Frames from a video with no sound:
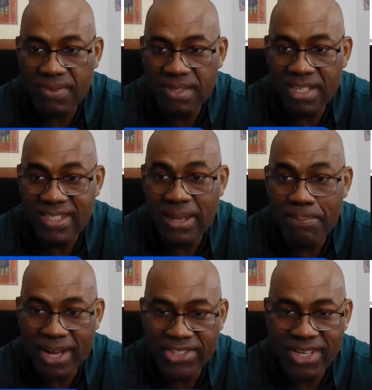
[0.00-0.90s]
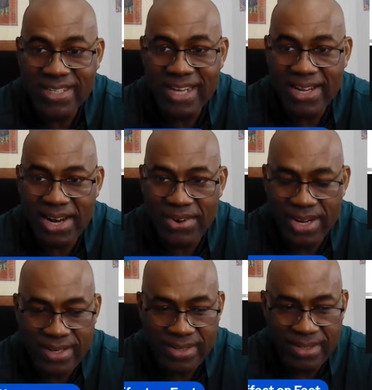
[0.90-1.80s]
It's a partial
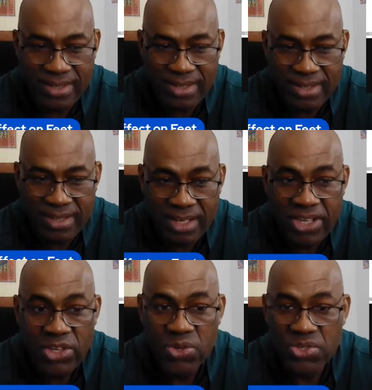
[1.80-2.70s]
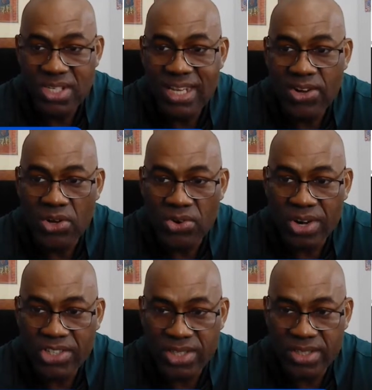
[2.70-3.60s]
gangrene. You could see the
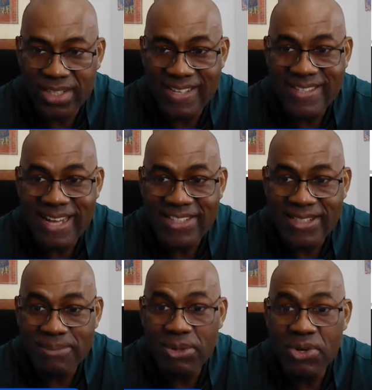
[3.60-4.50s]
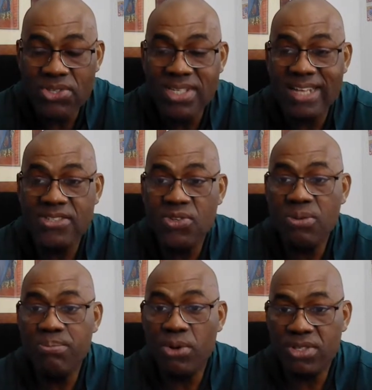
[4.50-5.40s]
coloration. It starts changing because there's no
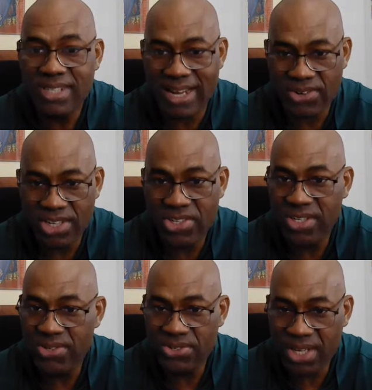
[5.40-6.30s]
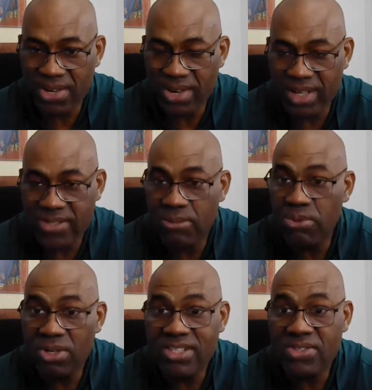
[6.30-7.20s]
blood circulation in those areas. So
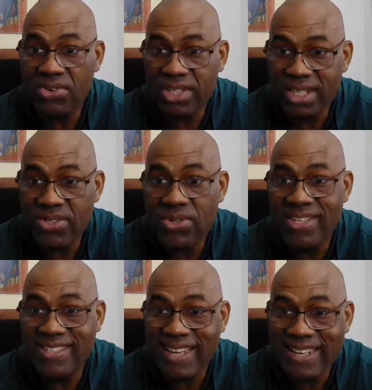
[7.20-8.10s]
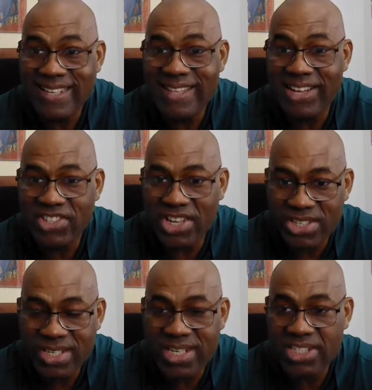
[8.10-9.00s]
blood is not reaching. So the skin is not
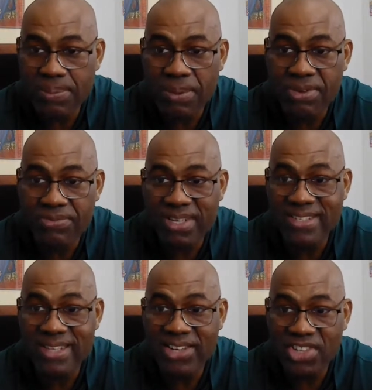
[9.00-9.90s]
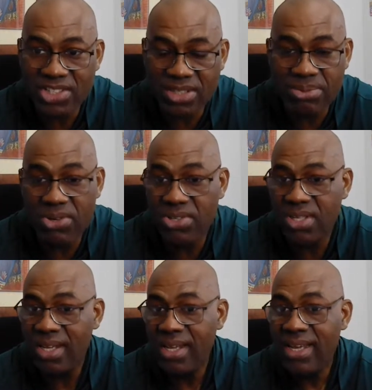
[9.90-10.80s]
changing. The shape of the feet is not changing because
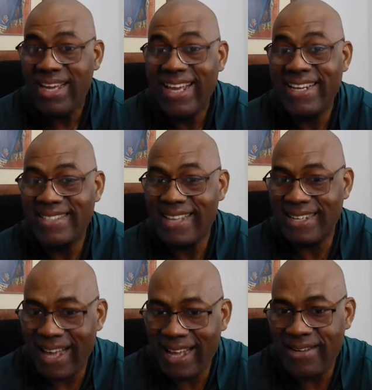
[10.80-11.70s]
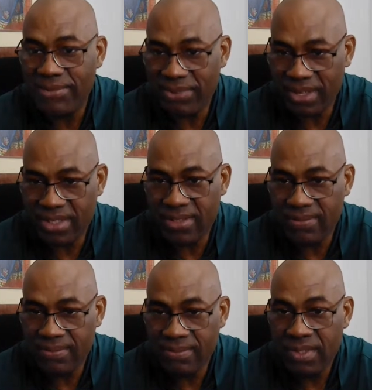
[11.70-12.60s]
it is a dead feet.
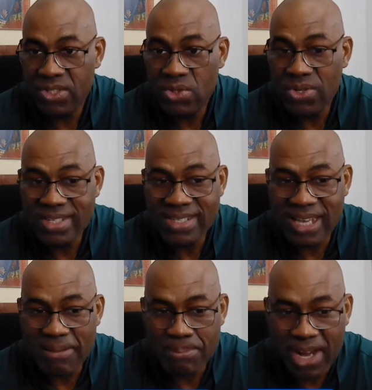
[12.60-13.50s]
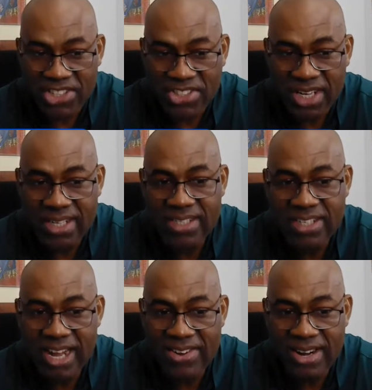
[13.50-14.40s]
So this is a partial
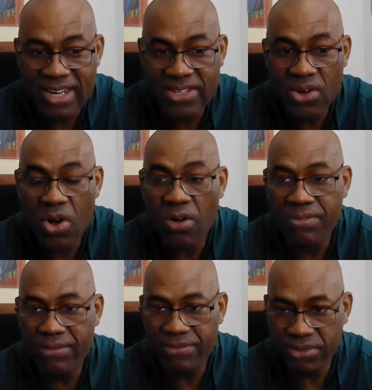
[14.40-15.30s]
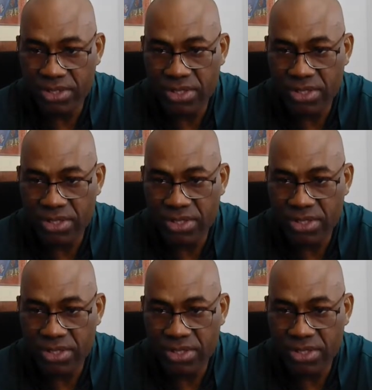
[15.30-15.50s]
gangrene of the foot.